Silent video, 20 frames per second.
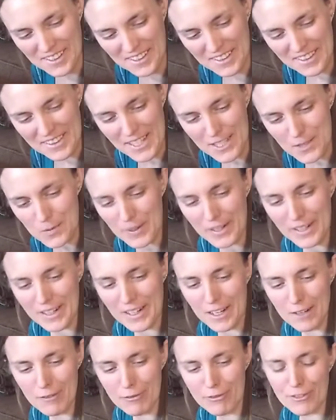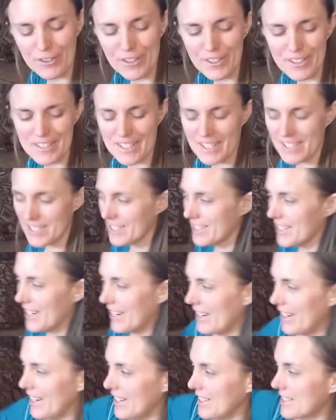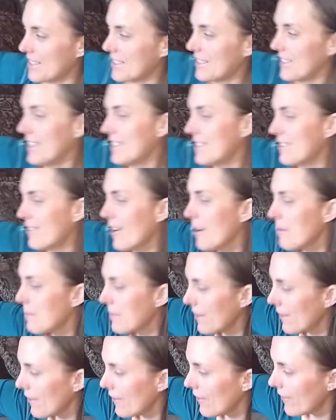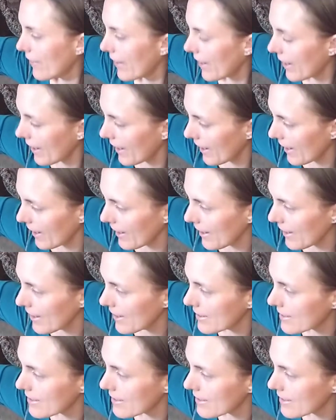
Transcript: That's what I got for you, Sagittarius. Let's grab you a...